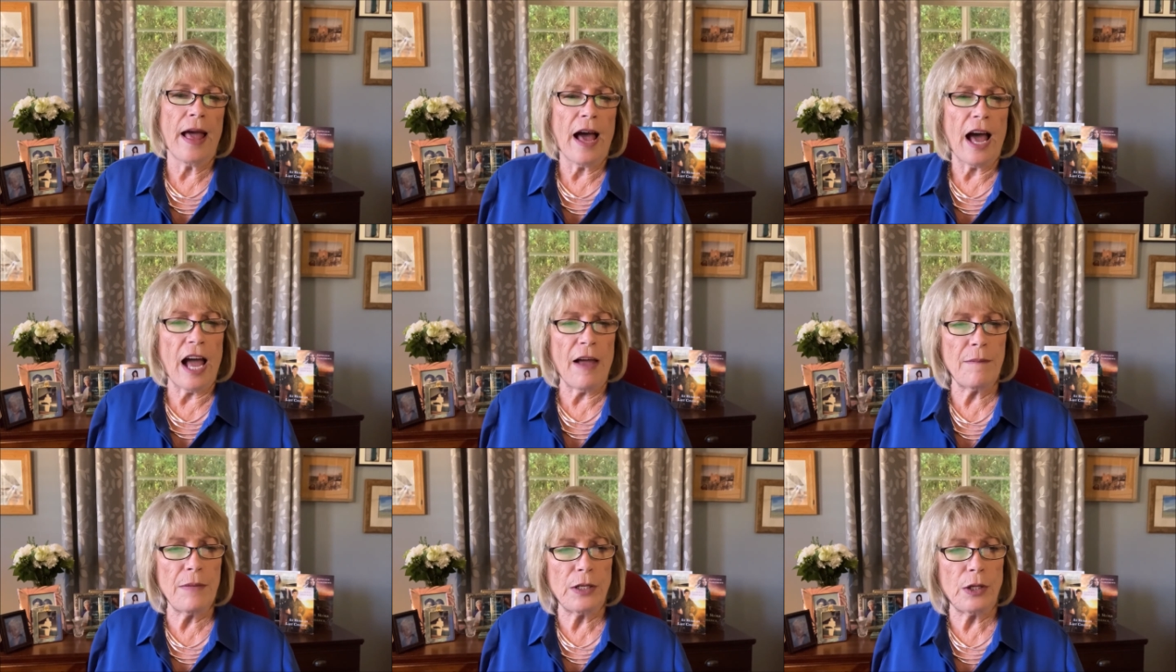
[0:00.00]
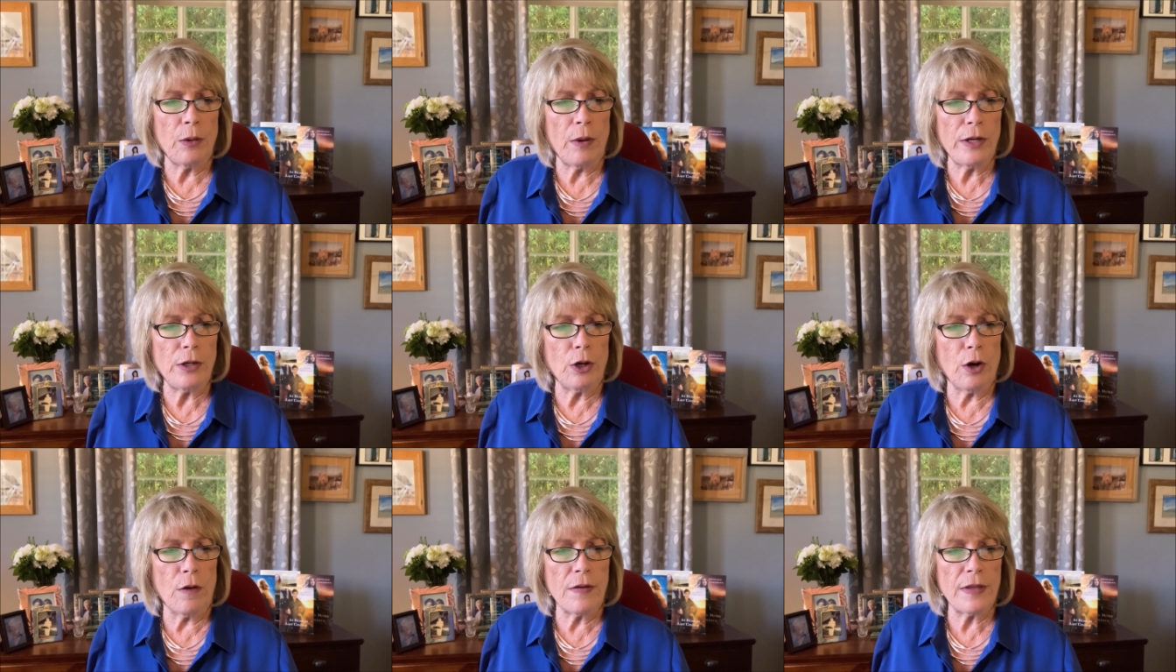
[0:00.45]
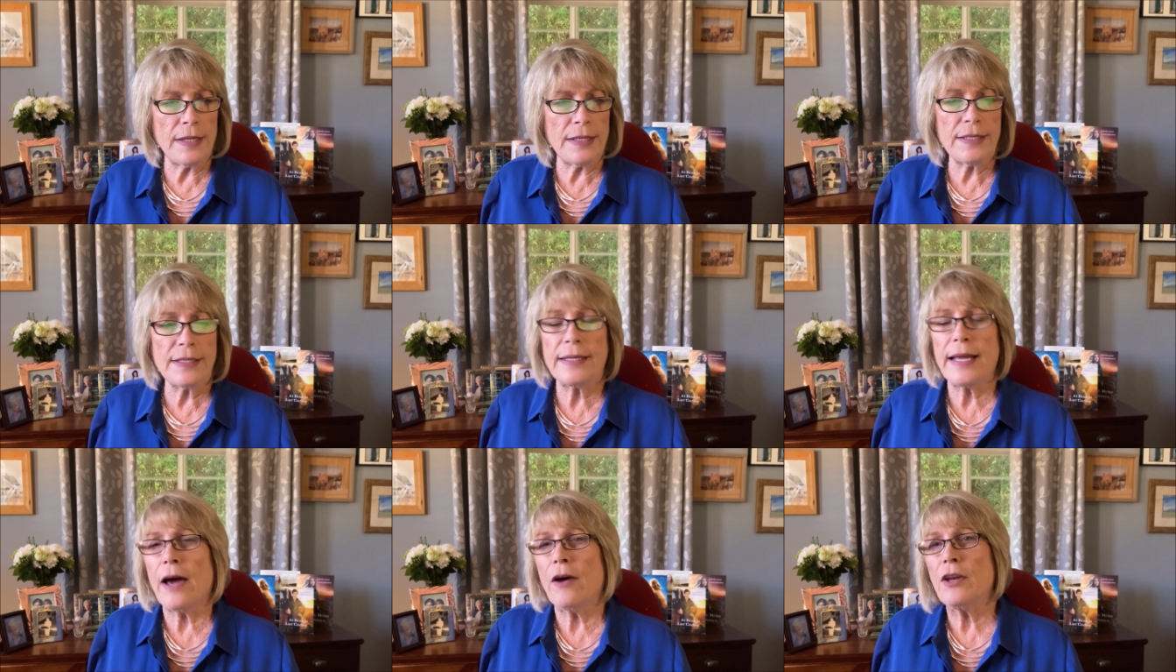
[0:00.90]
"I've been going over these
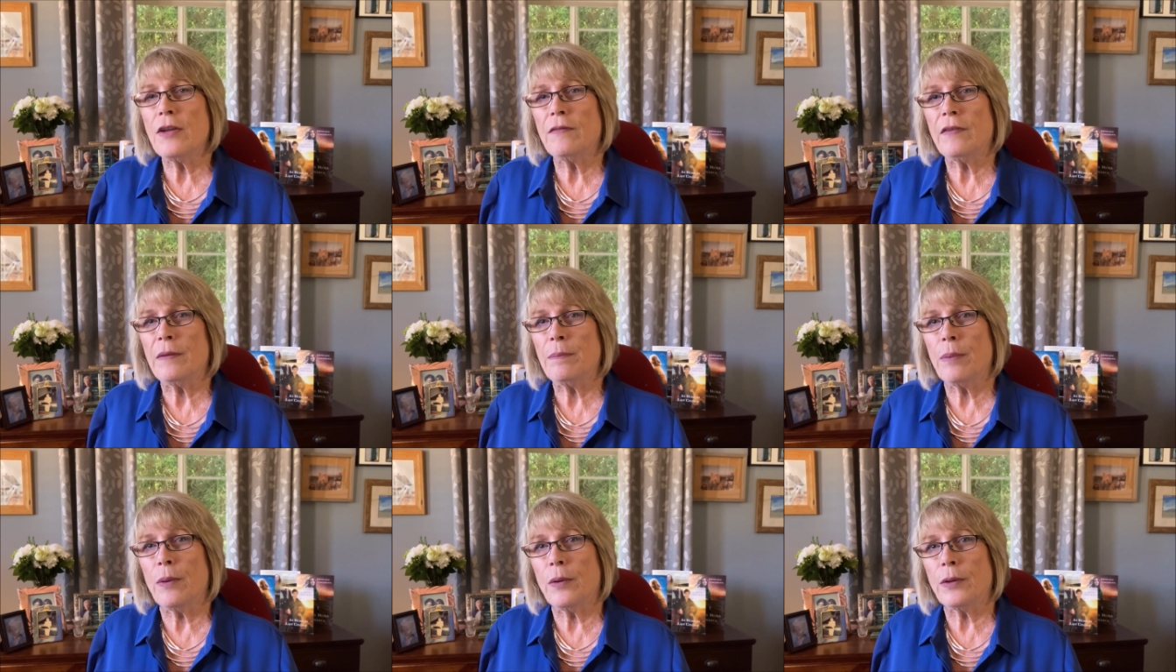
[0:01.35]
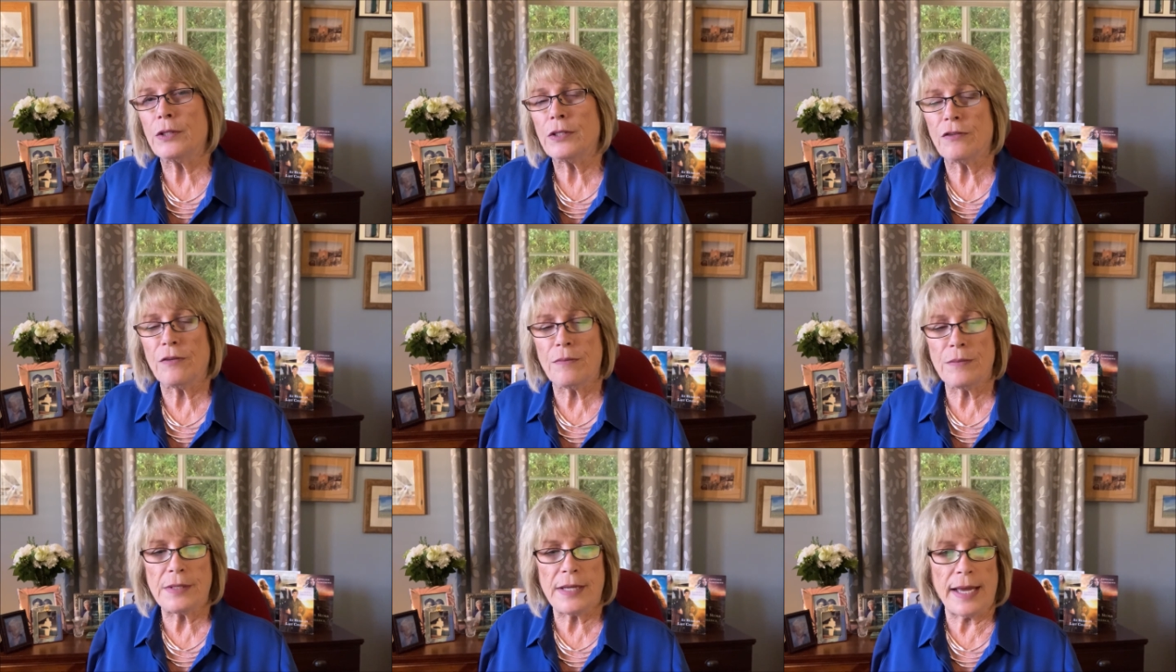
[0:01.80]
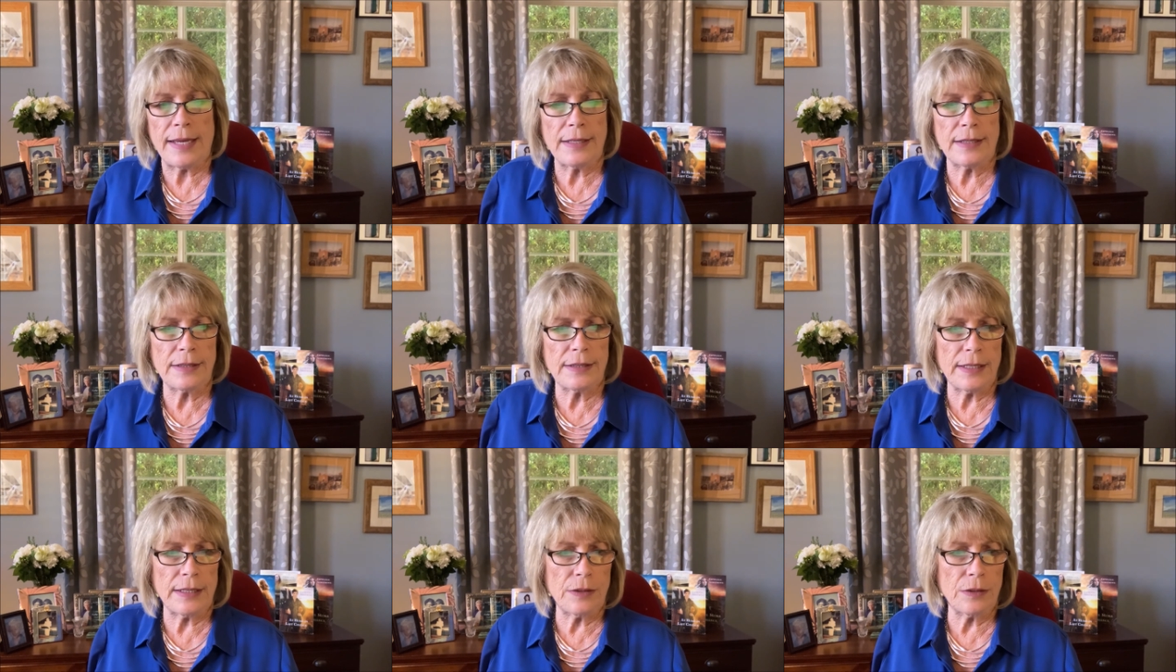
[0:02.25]
scouting reports from San
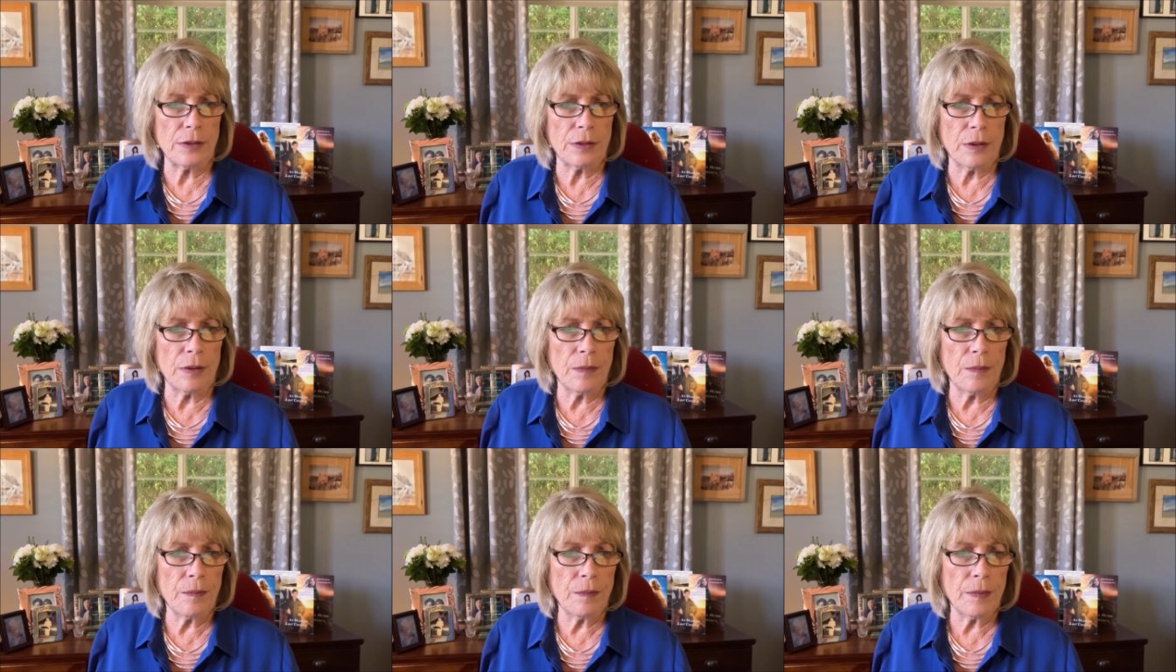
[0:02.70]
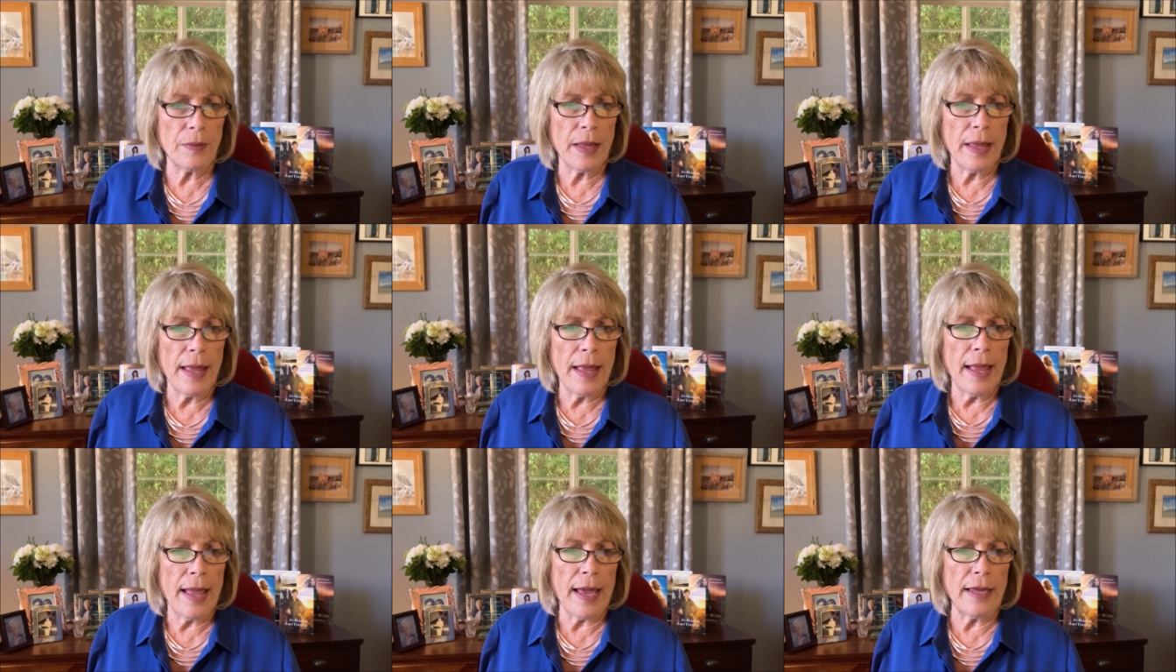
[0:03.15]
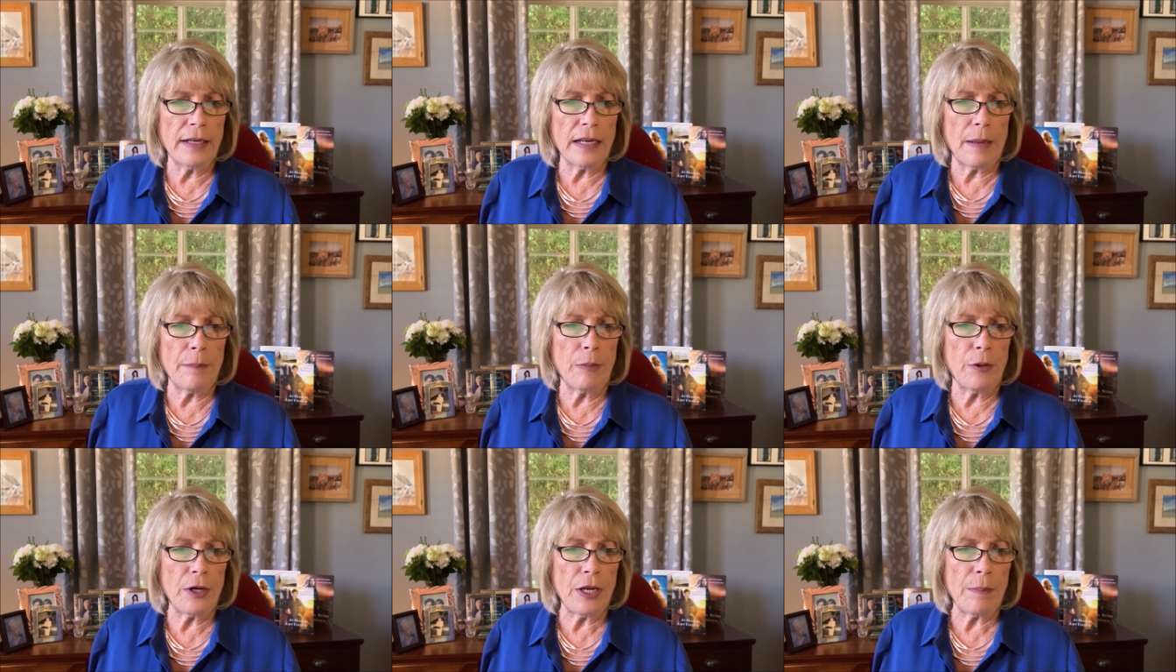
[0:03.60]
Jacinto, and I'm
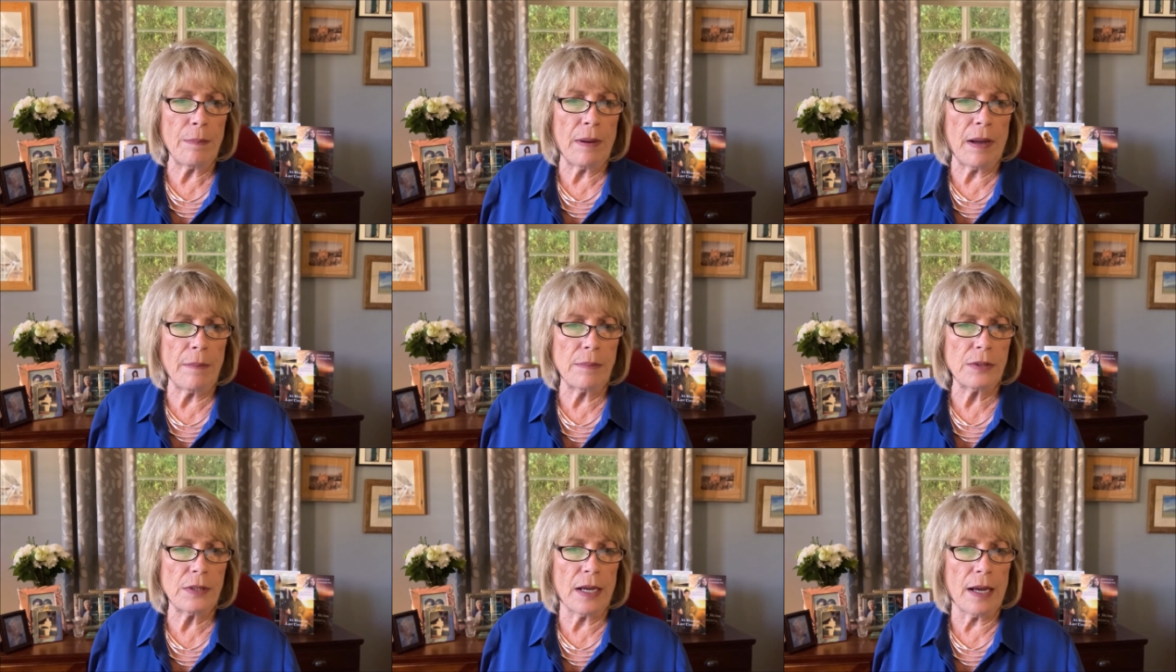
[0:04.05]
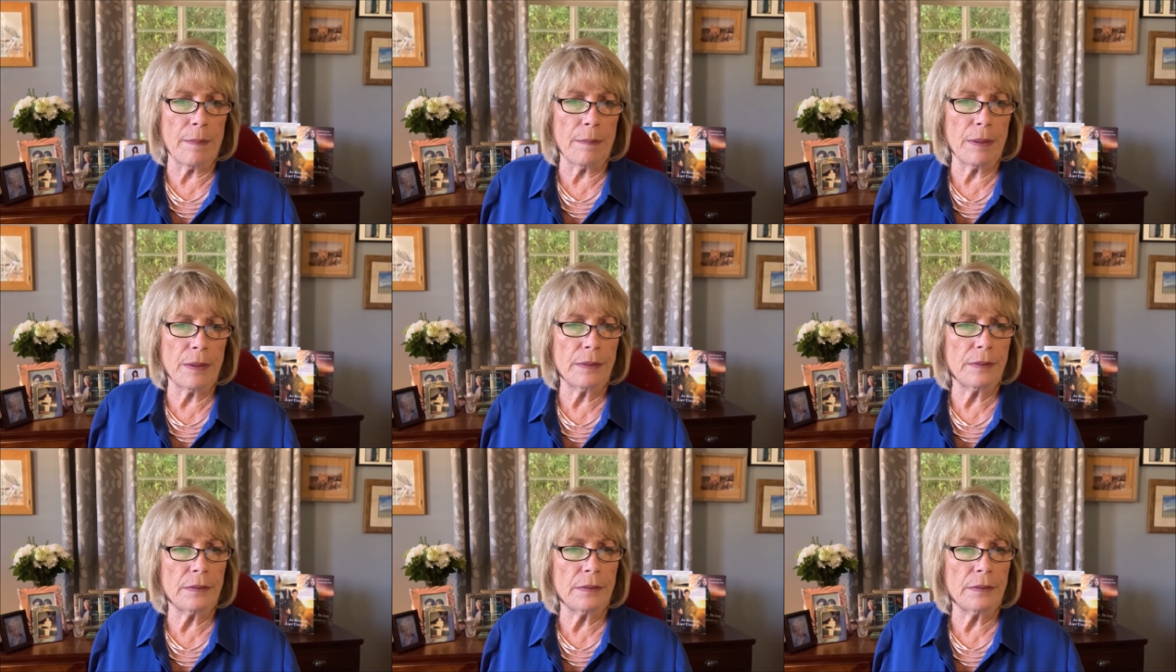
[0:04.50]
pretty pumped up.